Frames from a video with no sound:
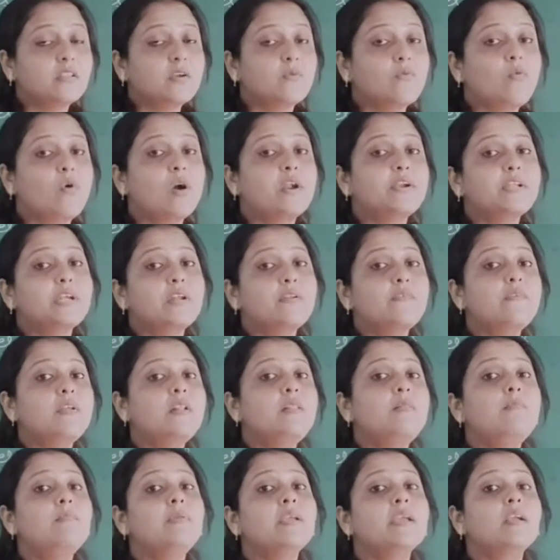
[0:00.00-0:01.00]
the water
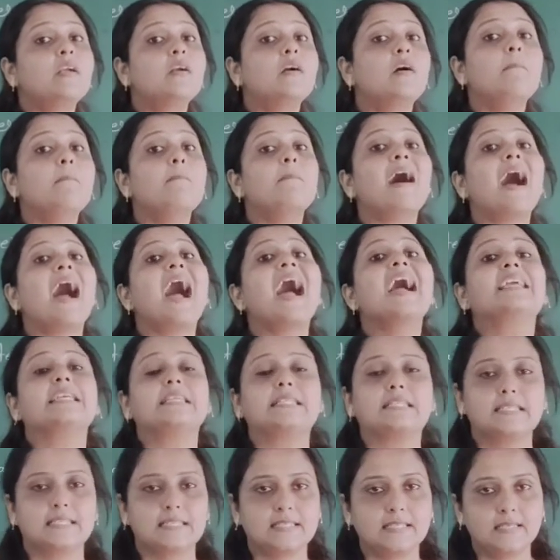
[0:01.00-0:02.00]
will become
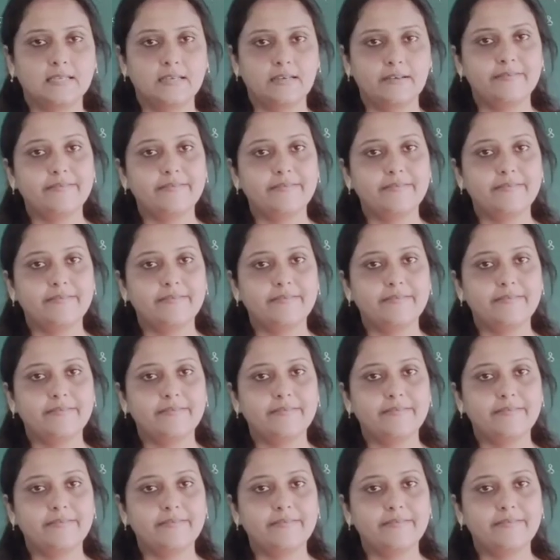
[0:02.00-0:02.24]
ice.